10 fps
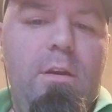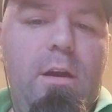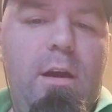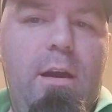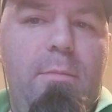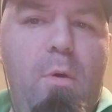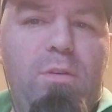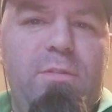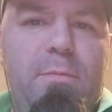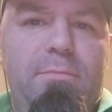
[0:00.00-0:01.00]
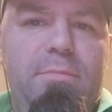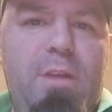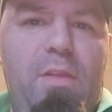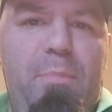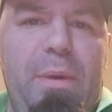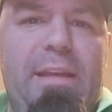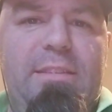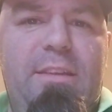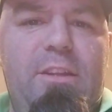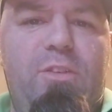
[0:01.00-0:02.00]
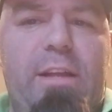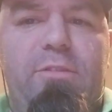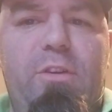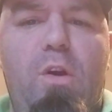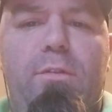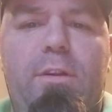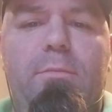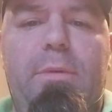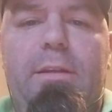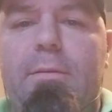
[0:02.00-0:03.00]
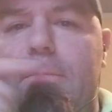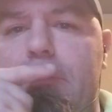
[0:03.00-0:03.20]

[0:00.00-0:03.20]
most of them on the PC and then transferred over. But